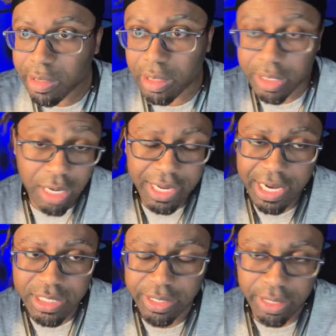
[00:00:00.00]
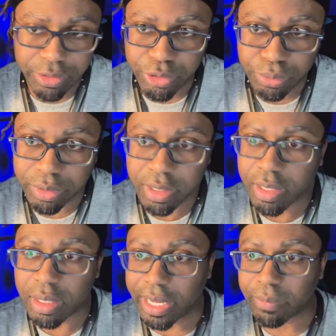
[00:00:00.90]
Look, y'all, I gotta tell y'all the truth.
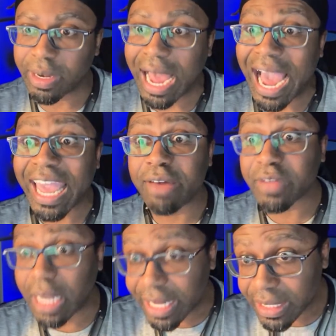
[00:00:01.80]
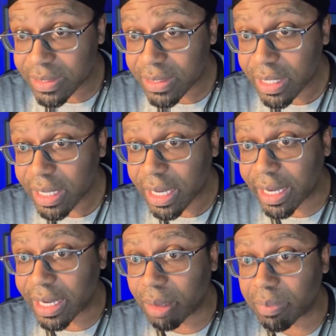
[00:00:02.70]
Like when I have clients
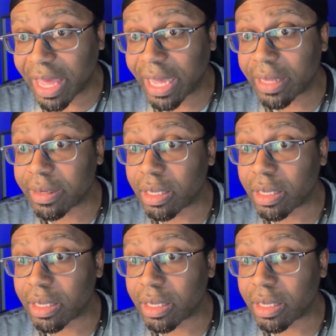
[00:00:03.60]
that,